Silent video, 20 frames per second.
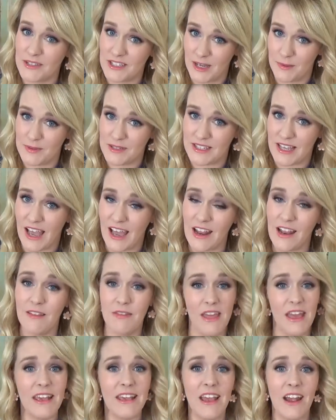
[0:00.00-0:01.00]
is upset
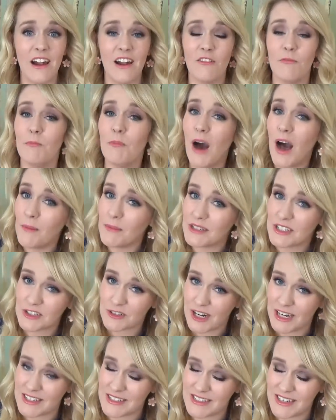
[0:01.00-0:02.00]
and they care if mom is
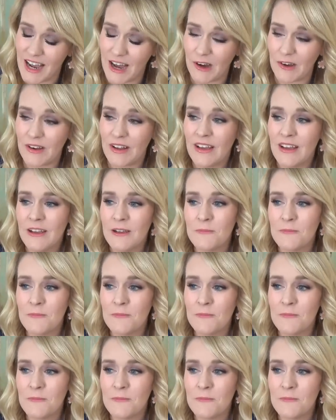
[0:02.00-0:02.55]
stressed out.